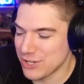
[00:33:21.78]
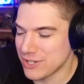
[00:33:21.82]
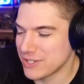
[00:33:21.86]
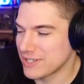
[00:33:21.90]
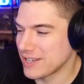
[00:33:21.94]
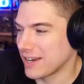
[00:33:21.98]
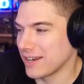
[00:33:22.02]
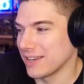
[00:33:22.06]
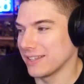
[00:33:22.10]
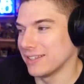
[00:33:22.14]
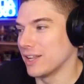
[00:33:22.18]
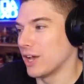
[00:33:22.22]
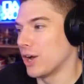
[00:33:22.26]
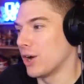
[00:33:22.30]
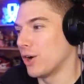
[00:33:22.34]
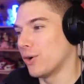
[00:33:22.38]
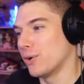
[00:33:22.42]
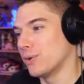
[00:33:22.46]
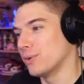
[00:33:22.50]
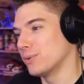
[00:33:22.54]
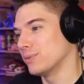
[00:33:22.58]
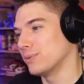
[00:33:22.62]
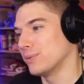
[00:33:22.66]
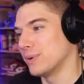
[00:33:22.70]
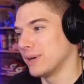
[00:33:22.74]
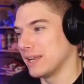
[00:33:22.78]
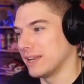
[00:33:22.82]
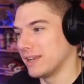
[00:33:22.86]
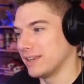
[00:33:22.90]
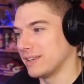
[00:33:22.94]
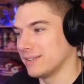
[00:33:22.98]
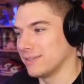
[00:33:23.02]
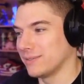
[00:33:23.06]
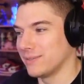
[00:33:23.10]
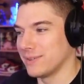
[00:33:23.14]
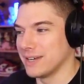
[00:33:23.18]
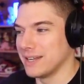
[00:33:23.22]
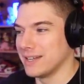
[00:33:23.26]
just gotta know when
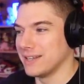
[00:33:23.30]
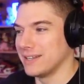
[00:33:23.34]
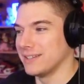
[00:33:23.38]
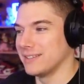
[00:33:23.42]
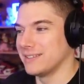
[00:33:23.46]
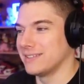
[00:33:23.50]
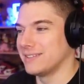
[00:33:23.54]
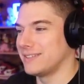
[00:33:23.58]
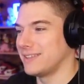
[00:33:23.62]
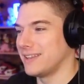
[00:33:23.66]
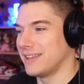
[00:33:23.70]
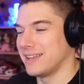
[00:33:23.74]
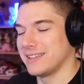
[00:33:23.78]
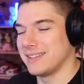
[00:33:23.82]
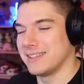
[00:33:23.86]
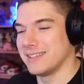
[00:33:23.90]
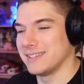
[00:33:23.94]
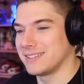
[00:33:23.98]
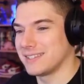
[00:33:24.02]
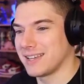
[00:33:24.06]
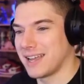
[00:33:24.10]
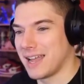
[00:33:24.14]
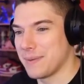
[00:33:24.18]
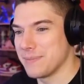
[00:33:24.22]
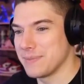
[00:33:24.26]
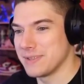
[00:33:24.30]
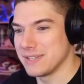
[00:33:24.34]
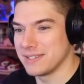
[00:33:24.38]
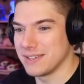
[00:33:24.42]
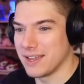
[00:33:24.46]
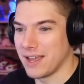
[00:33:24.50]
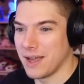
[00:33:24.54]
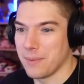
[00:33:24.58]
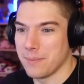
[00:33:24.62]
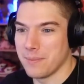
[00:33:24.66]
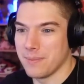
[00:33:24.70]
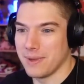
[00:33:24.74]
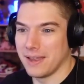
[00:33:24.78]
when it, the time is
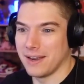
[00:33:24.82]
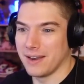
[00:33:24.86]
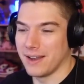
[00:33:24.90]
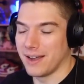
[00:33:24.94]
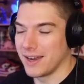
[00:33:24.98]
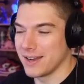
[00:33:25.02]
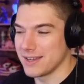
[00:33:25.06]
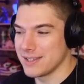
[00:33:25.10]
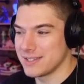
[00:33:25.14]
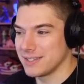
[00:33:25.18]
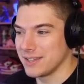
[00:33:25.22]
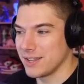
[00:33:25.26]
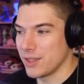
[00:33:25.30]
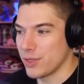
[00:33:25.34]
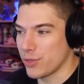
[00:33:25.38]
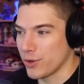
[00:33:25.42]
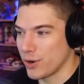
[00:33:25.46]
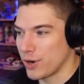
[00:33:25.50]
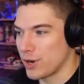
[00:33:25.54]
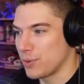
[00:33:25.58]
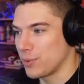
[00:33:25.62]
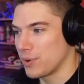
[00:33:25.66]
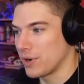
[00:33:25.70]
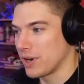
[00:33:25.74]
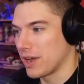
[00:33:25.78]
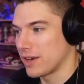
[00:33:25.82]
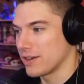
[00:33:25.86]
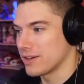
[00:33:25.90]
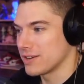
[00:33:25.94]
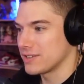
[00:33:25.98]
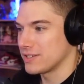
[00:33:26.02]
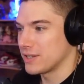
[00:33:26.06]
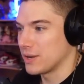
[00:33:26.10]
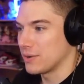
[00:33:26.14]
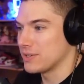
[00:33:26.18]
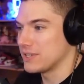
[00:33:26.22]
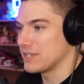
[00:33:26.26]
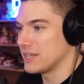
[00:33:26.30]
up. And honestly, 3,100
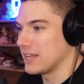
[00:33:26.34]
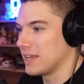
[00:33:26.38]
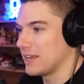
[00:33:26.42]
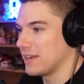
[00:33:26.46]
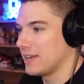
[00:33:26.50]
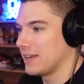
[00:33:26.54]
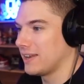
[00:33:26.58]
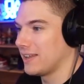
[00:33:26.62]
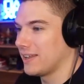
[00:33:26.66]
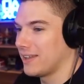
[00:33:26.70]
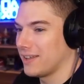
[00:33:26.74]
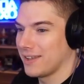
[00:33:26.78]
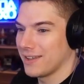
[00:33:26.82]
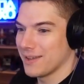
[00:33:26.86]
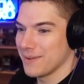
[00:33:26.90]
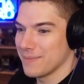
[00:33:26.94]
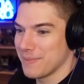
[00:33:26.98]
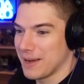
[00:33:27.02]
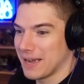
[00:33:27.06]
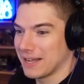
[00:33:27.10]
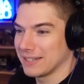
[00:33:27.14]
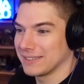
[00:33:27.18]
stones in, my